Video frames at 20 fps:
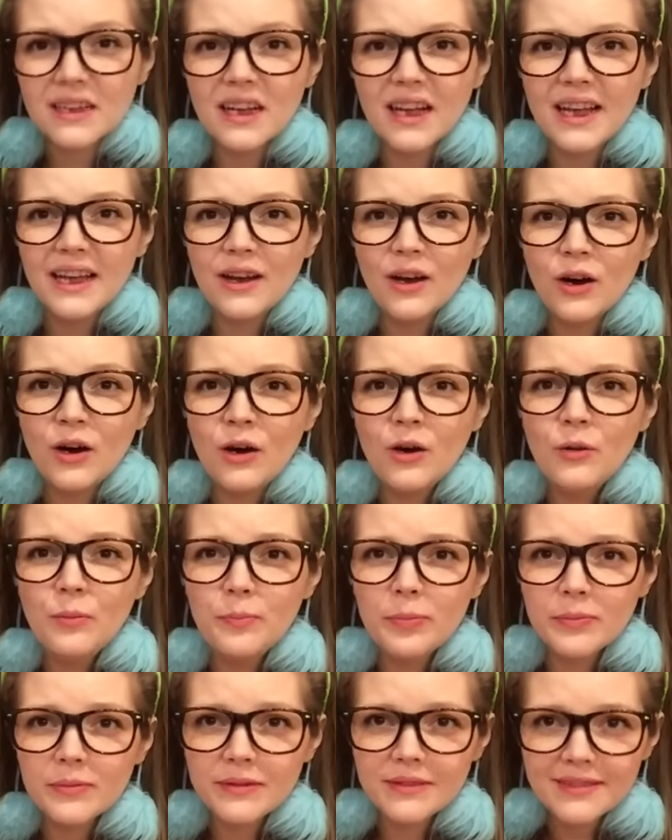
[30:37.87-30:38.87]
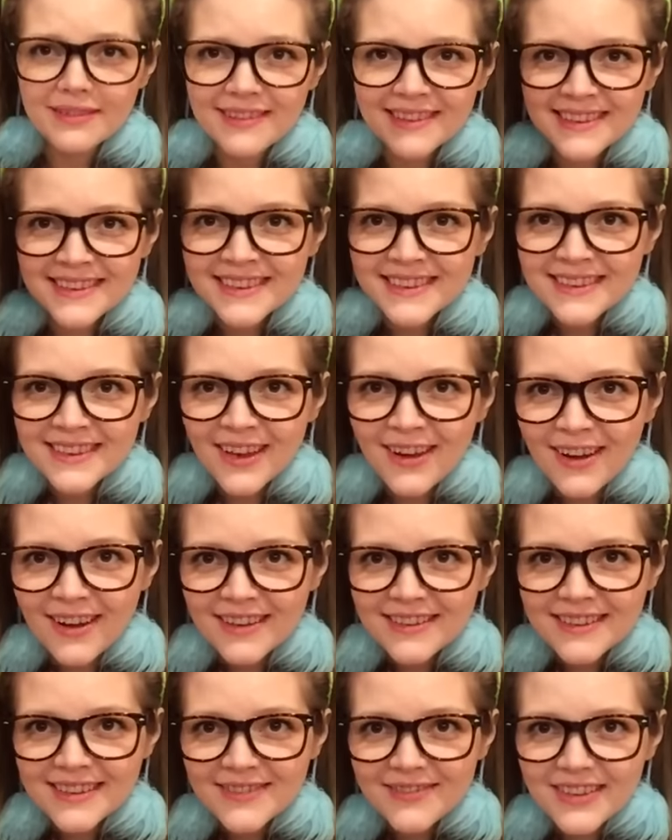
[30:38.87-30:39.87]
I hope, this is
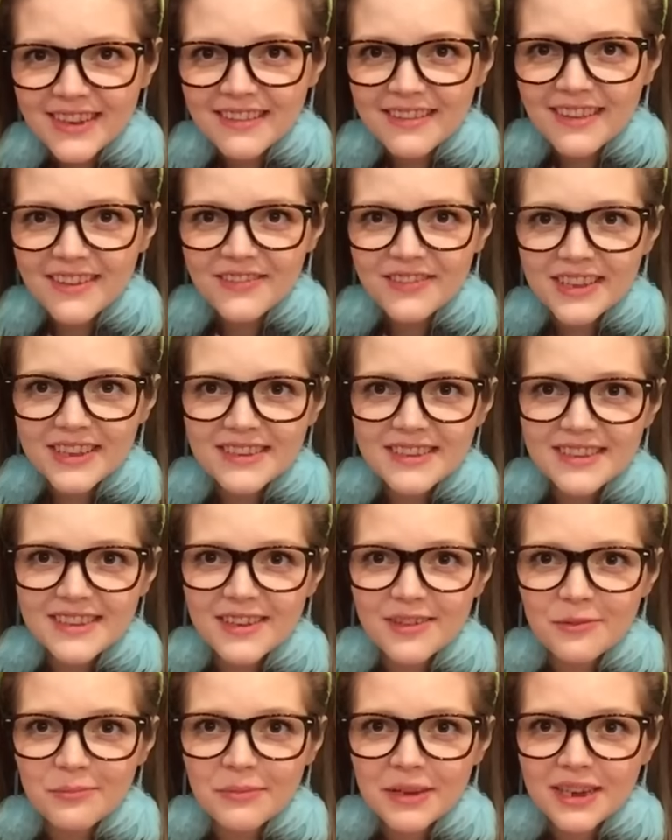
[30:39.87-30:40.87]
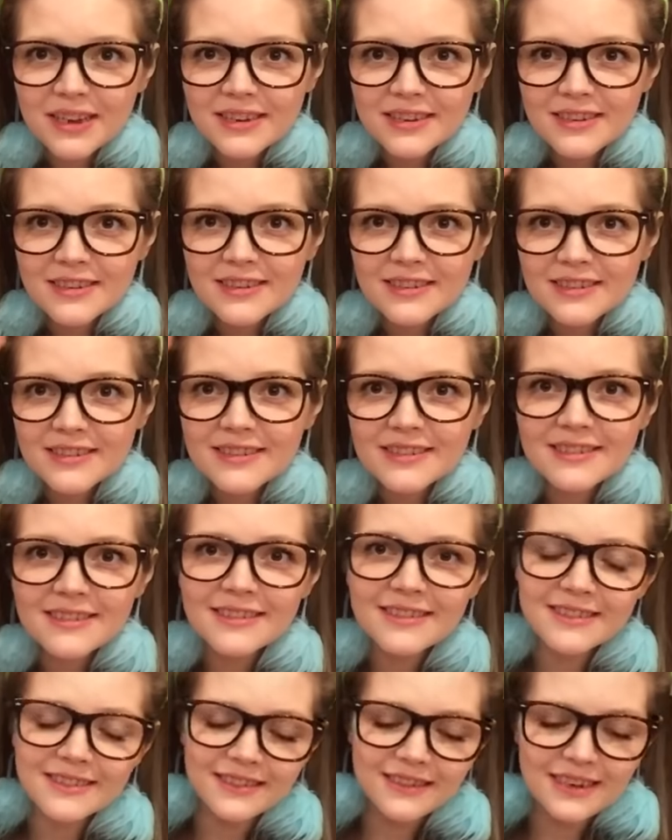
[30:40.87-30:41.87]
awesome, I love this so much.
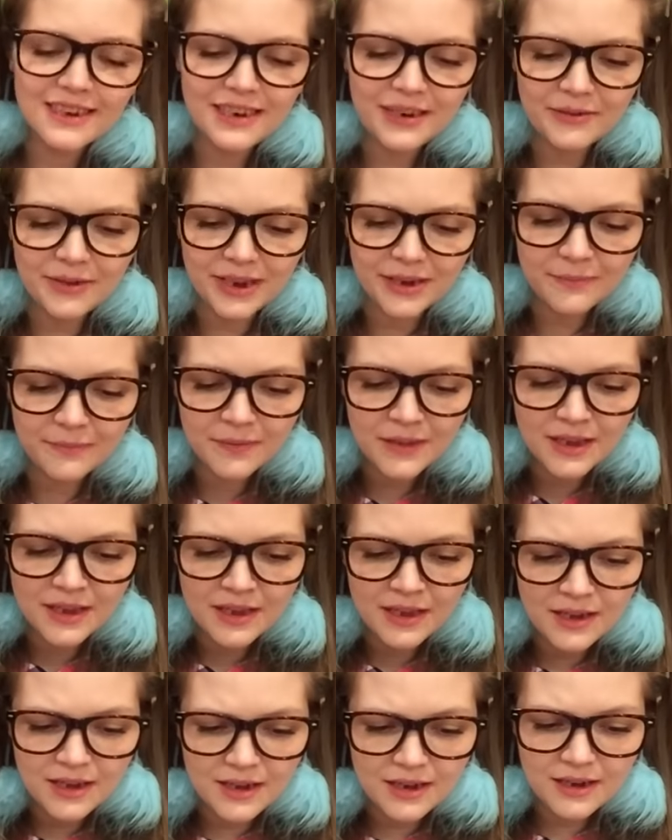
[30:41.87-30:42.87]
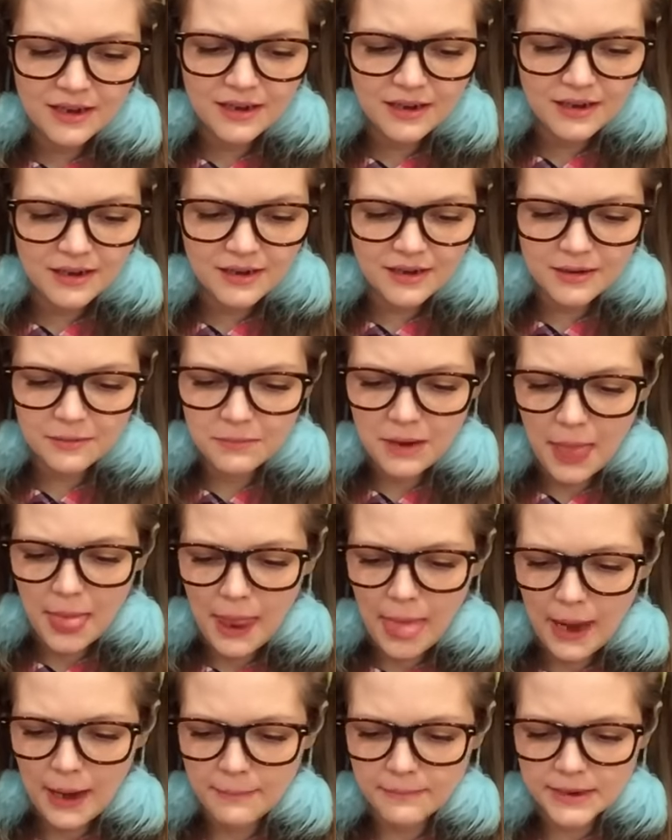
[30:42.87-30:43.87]
Anyway.
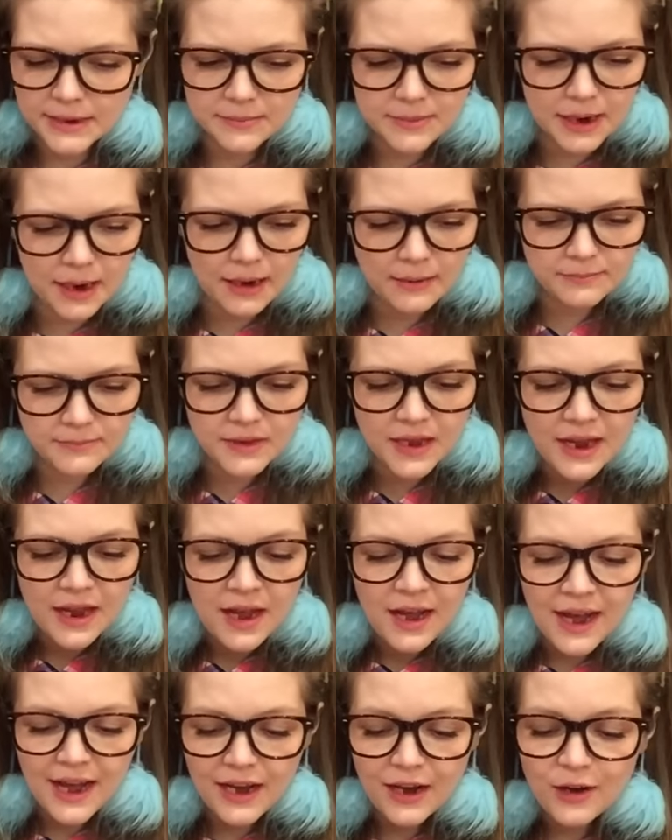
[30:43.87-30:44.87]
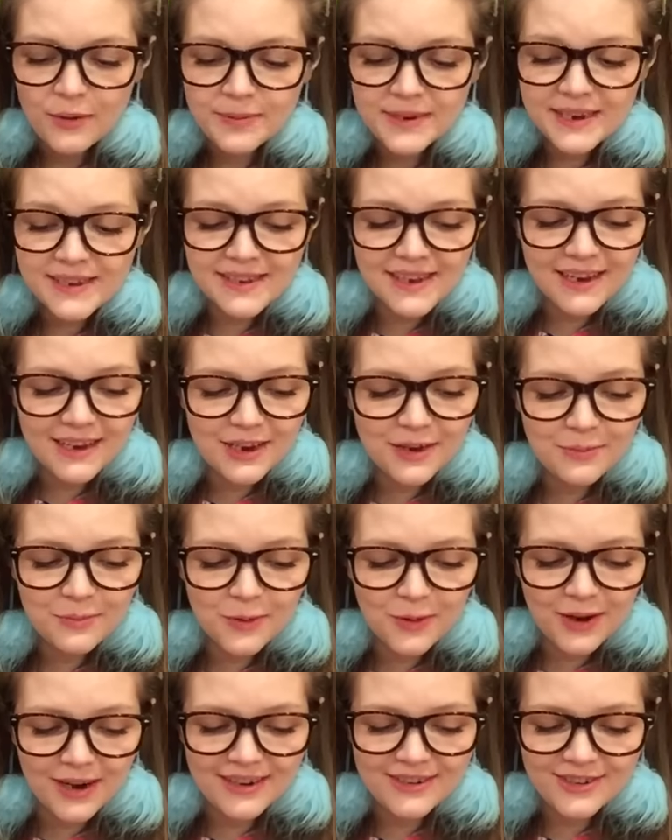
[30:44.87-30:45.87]
Um, I hope to send you
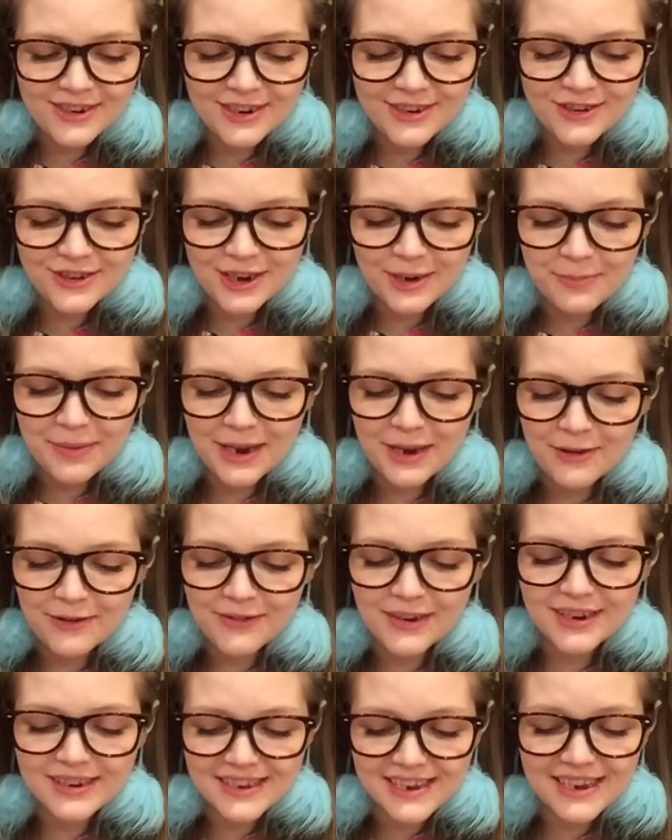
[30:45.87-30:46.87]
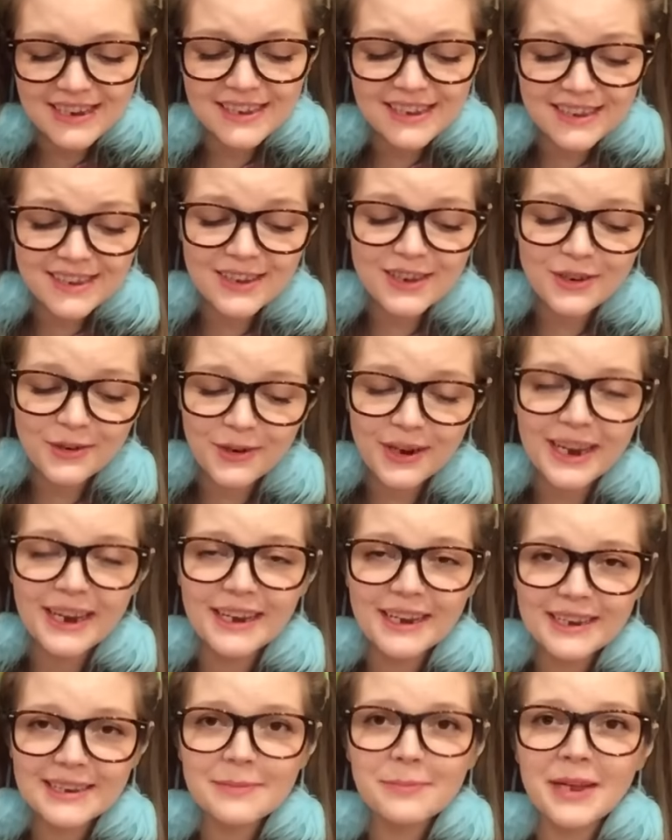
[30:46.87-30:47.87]
more. Just shipping overseas is annoying
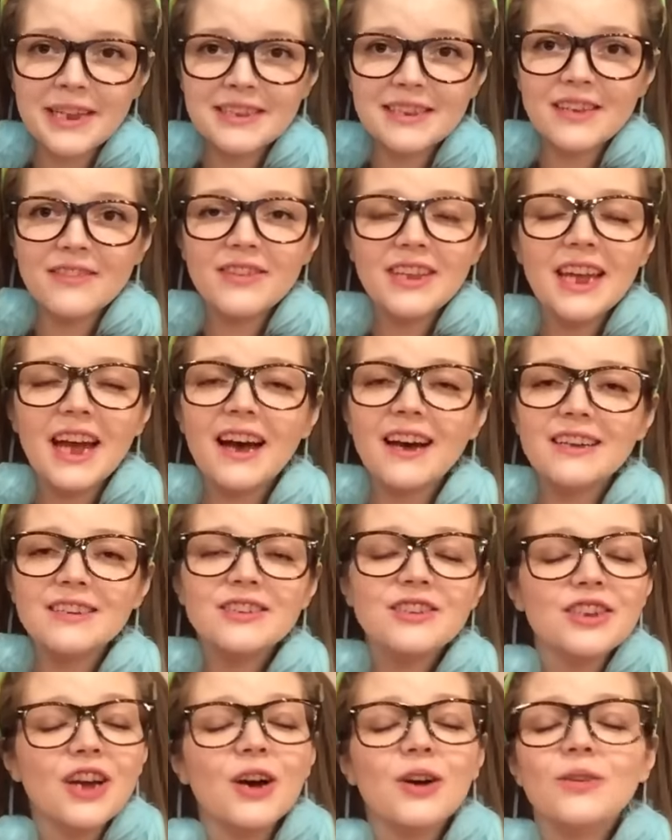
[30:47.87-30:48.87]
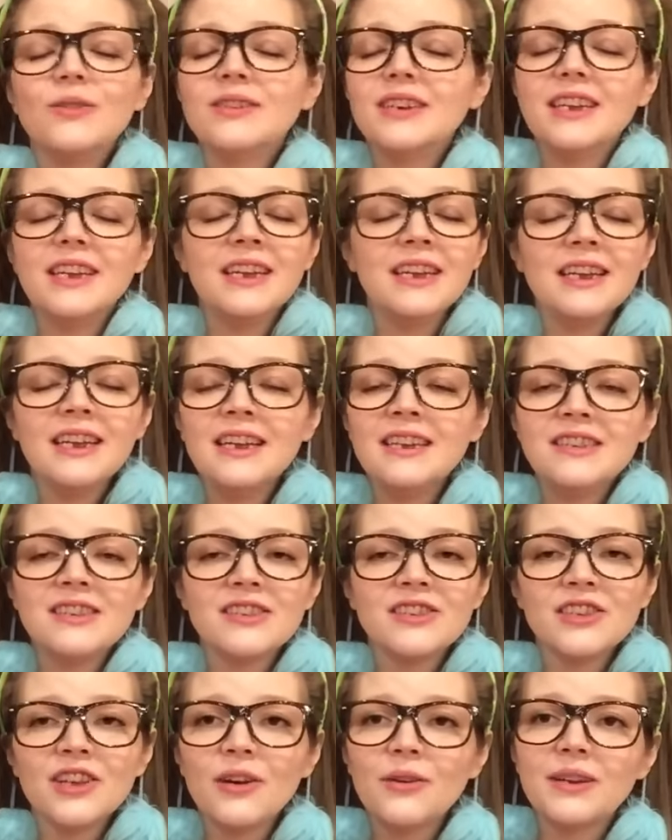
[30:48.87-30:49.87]
expensive. Yeah, don't. It, it's
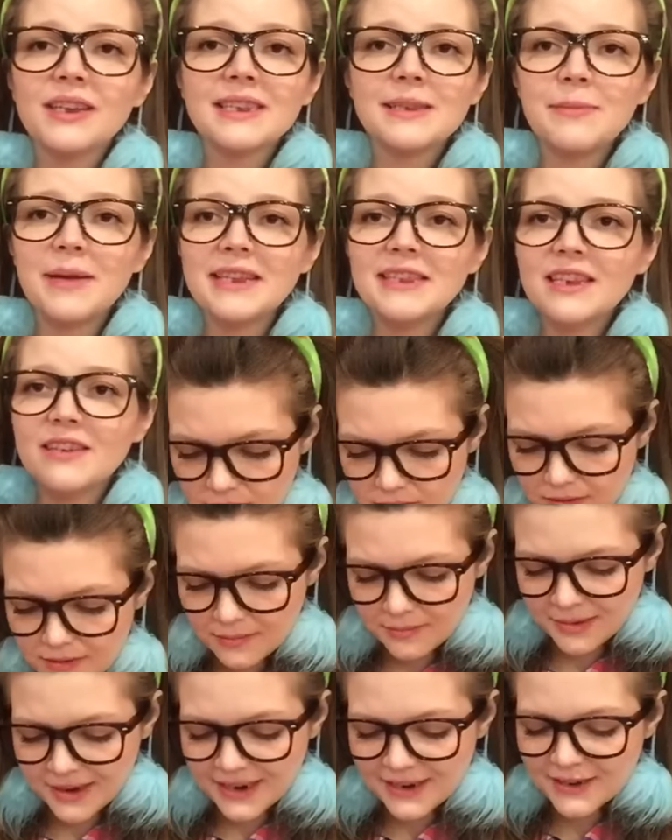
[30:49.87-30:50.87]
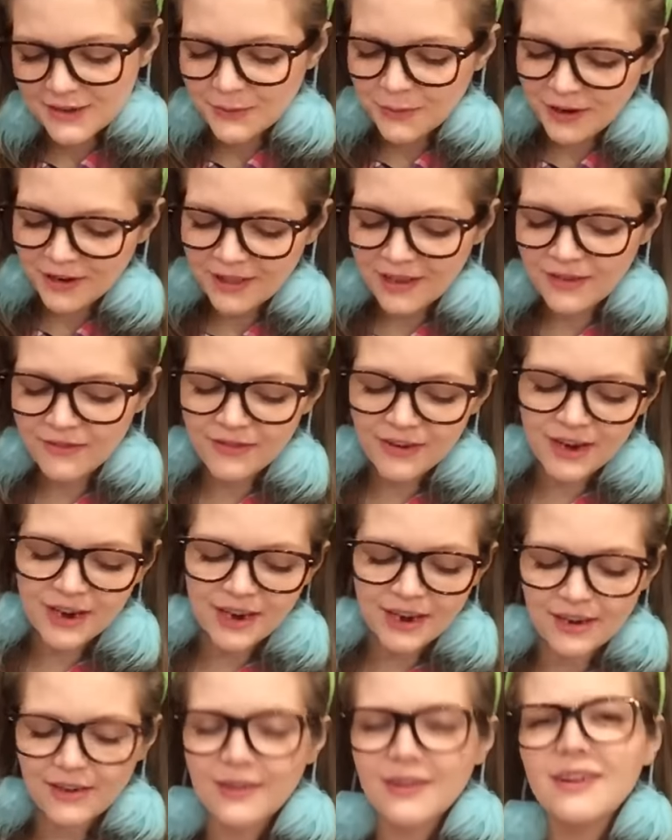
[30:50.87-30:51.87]
so expensive, but it's worth it for
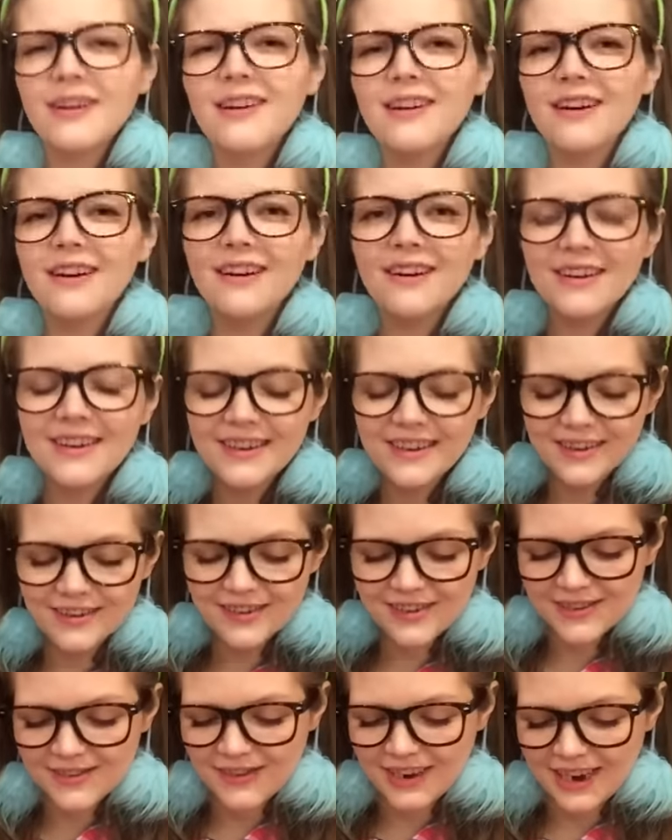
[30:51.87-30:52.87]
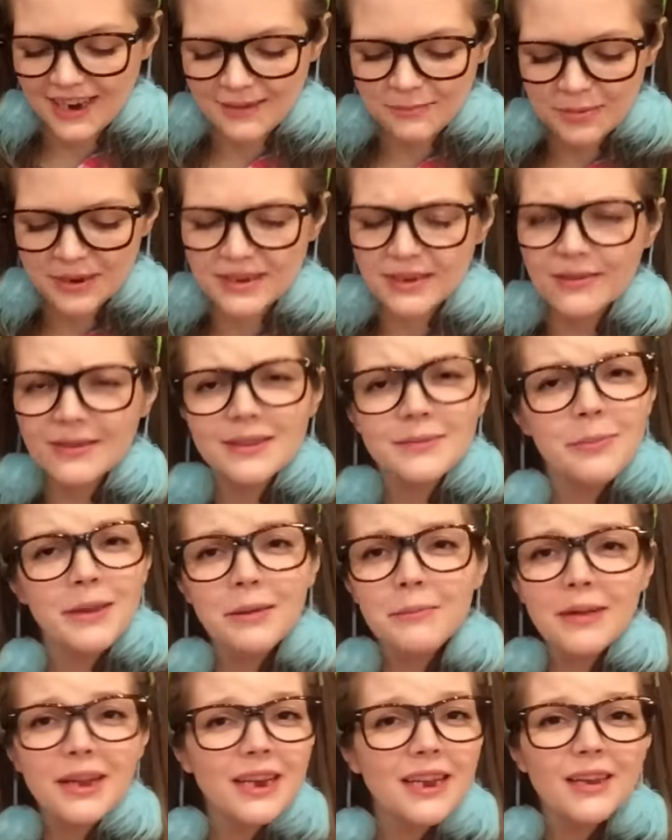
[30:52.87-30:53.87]
you. Aw, you're sweet. But don't
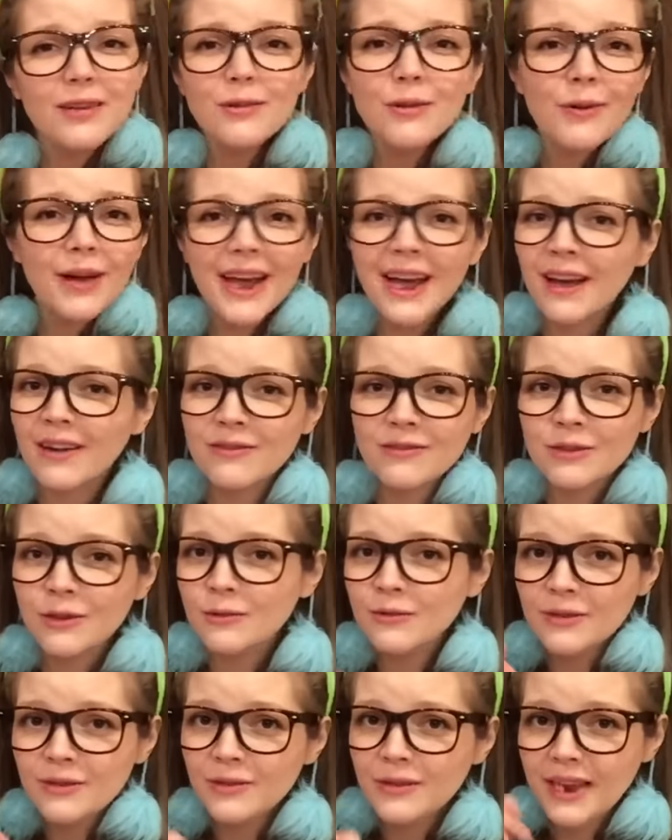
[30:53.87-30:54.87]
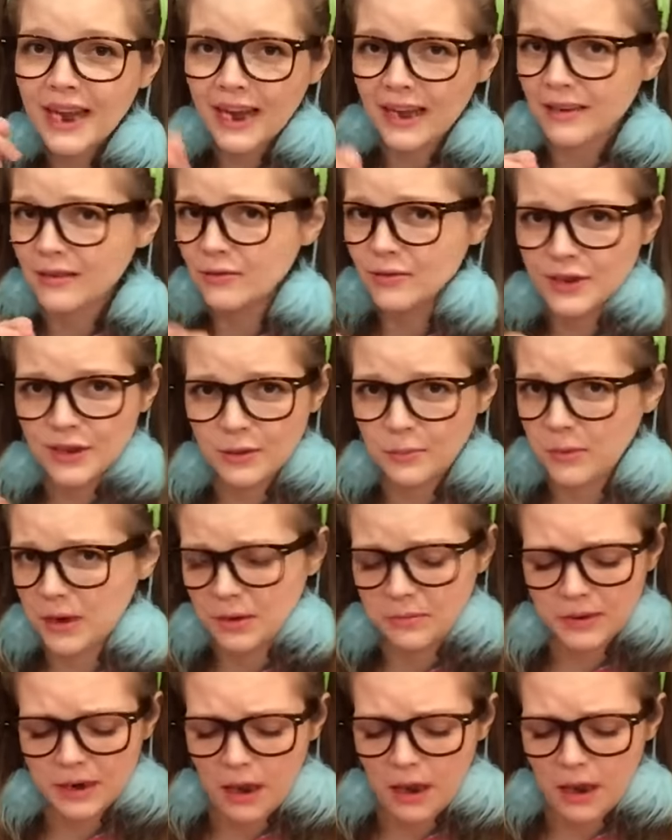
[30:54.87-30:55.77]
spend money you don't have. Don't do that. No, don't mind.